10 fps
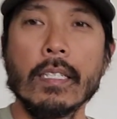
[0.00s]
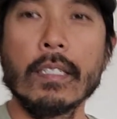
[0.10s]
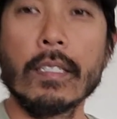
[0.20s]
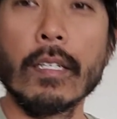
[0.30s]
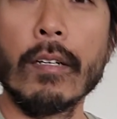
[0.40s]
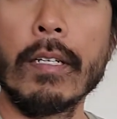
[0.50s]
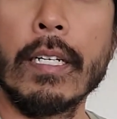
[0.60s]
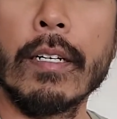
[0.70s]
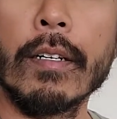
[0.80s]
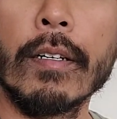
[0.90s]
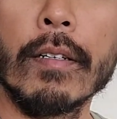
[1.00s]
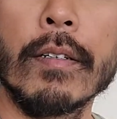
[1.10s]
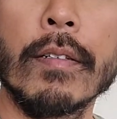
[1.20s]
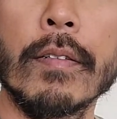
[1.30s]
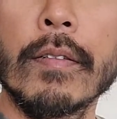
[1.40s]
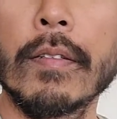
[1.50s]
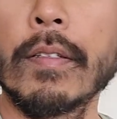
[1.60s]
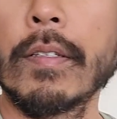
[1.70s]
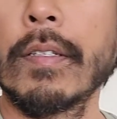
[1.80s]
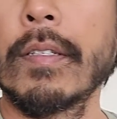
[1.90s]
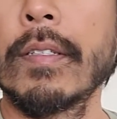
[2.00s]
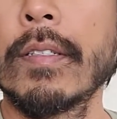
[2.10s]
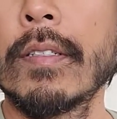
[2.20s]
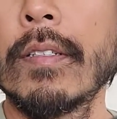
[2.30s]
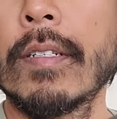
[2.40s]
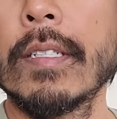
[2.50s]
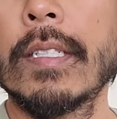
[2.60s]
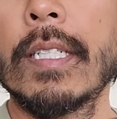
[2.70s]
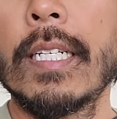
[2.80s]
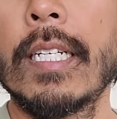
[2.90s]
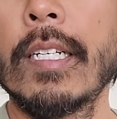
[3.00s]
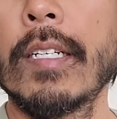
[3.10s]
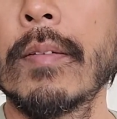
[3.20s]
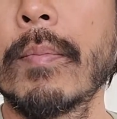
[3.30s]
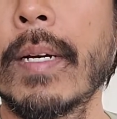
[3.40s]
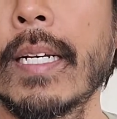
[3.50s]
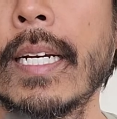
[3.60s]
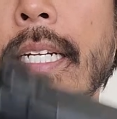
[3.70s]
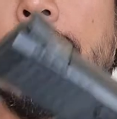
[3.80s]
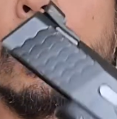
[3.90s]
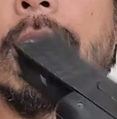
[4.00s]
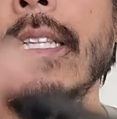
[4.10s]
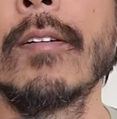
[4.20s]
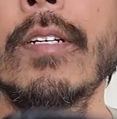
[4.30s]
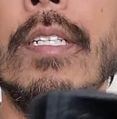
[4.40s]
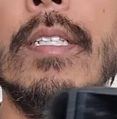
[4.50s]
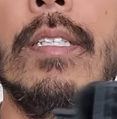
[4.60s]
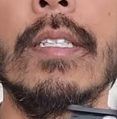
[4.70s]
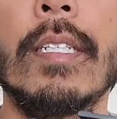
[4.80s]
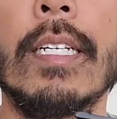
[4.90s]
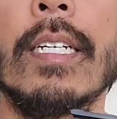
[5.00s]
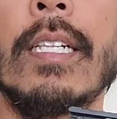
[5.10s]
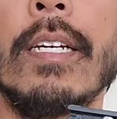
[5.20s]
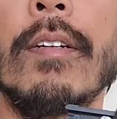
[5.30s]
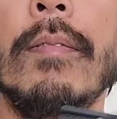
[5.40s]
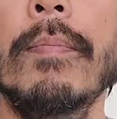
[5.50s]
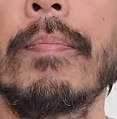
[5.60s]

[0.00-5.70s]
So here you can see my gun is unloaded and cleared.